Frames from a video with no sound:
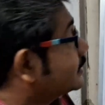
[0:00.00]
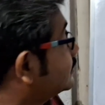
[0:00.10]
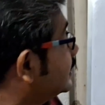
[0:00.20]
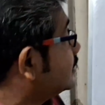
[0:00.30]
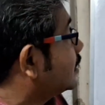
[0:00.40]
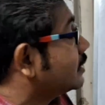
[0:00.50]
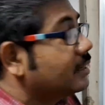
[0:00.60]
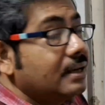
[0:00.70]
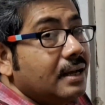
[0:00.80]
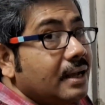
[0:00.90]
the cylinder
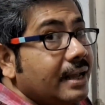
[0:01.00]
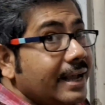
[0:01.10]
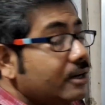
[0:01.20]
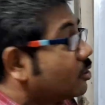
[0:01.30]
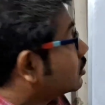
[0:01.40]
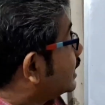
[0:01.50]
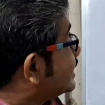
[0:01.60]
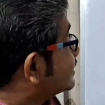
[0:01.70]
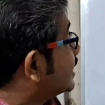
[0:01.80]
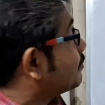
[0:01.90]
cannot
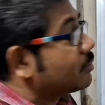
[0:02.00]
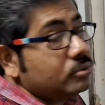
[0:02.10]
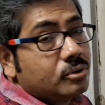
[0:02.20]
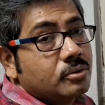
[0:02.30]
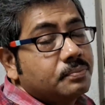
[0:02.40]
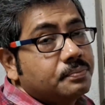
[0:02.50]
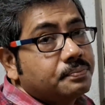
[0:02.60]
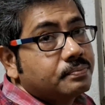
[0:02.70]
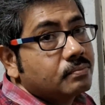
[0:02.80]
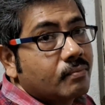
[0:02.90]
escape out.
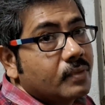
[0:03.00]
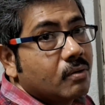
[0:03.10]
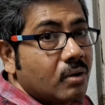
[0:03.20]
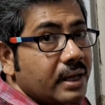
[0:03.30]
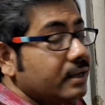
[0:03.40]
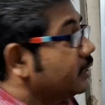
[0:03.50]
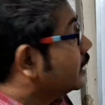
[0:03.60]
Okay,